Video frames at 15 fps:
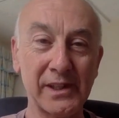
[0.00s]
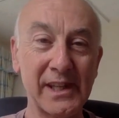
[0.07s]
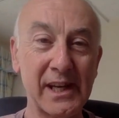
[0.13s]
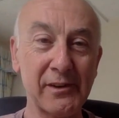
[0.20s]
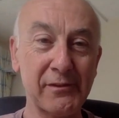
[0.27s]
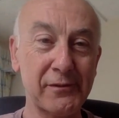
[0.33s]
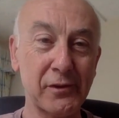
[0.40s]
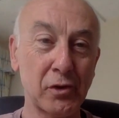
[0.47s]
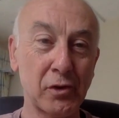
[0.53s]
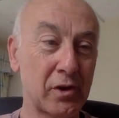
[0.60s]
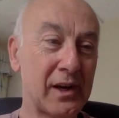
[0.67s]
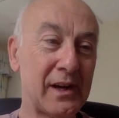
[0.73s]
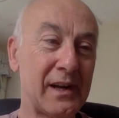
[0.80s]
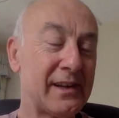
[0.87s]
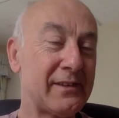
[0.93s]
and
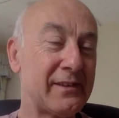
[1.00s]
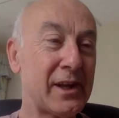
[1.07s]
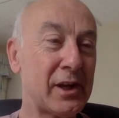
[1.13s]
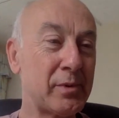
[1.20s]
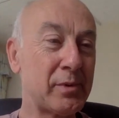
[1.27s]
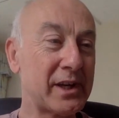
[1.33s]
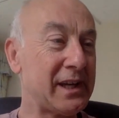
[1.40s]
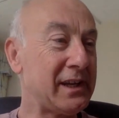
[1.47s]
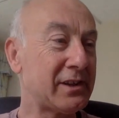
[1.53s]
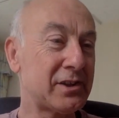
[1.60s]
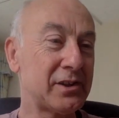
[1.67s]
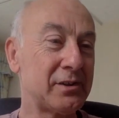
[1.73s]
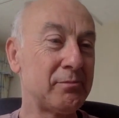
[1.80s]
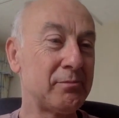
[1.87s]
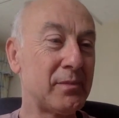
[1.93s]
therefore nobody
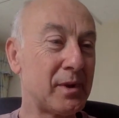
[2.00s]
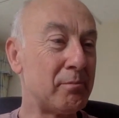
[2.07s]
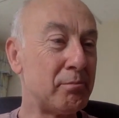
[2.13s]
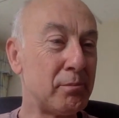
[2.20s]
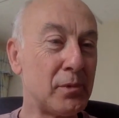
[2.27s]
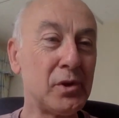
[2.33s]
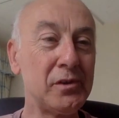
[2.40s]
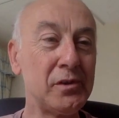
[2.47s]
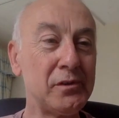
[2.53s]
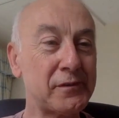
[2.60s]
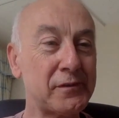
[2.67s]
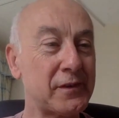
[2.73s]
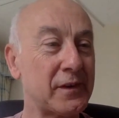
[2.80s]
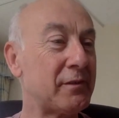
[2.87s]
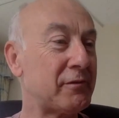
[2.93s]
can move